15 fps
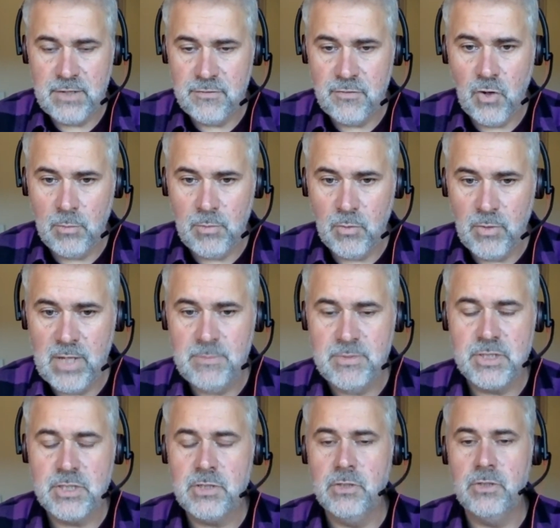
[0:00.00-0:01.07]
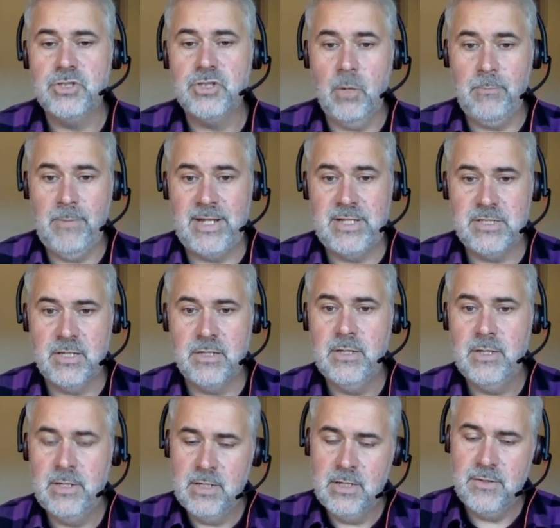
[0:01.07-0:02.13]
formal way, but to coach or mentor
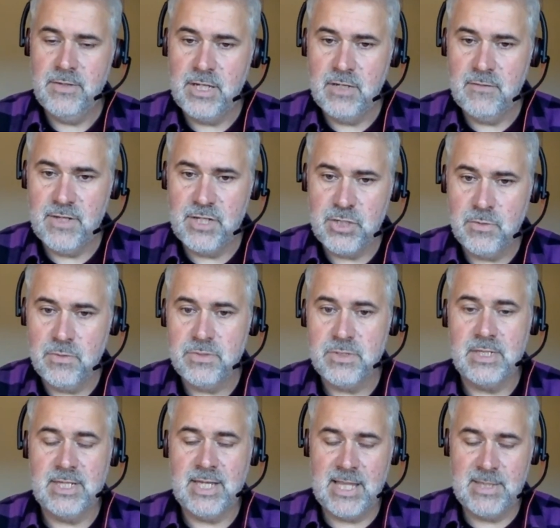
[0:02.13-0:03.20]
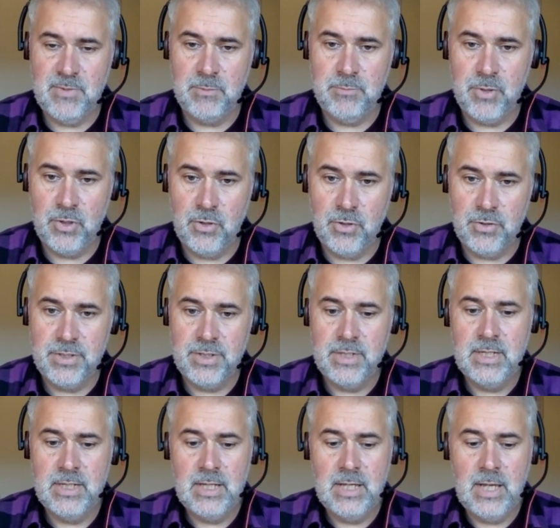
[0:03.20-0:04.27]
the individuals and get them on board.
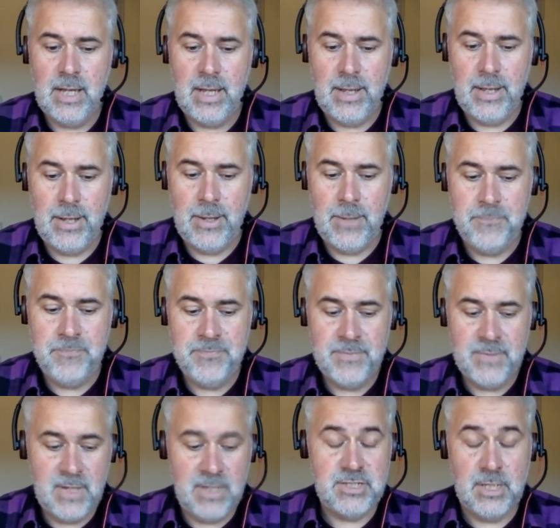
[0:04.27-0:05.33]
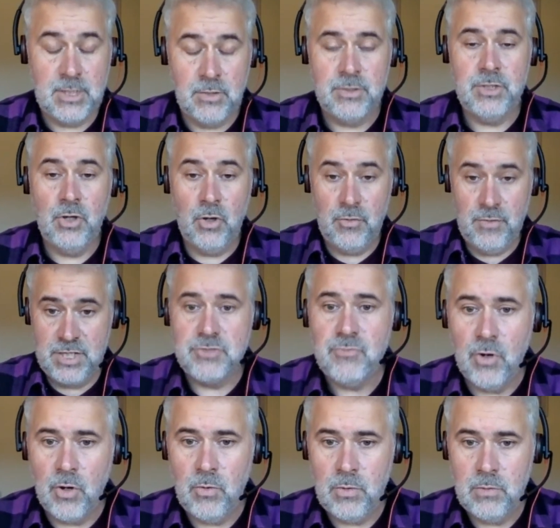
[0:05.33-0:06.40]
I say, look, you're this
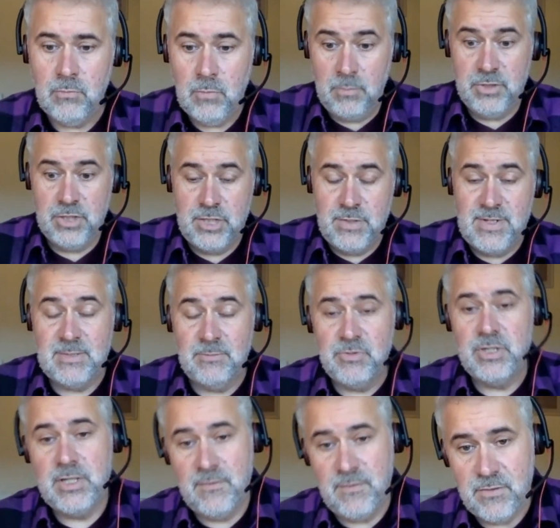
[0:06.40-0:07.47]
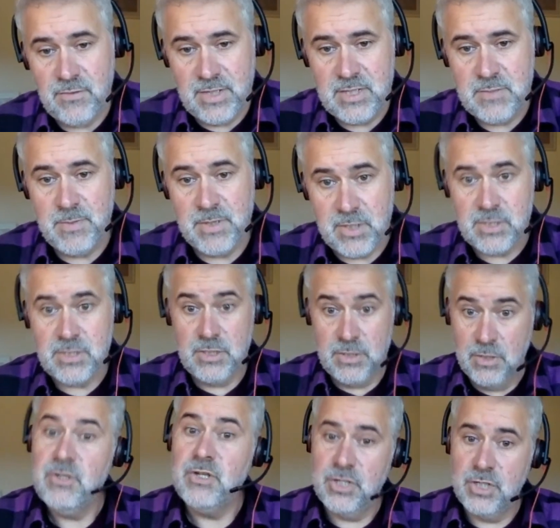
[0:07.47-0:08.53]
role. What I'm going to do is I'm going to give you this because
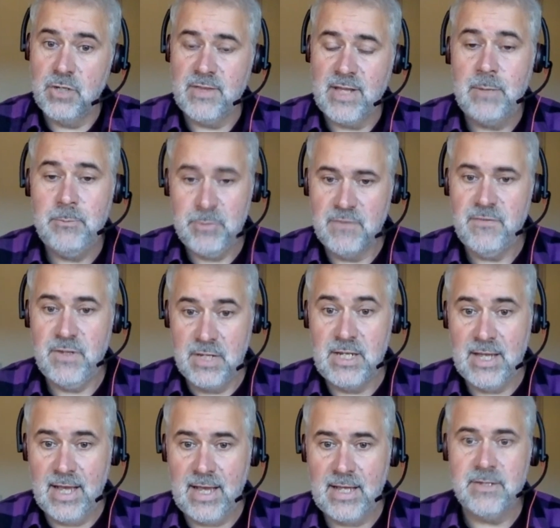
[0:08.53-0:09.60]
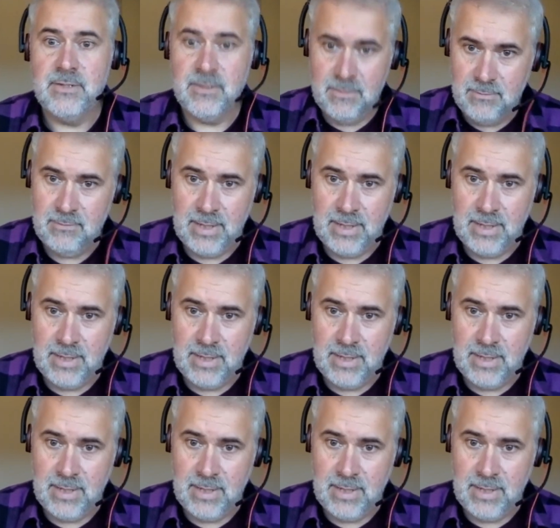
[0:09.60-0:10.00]
you could do that. But if you need a hand,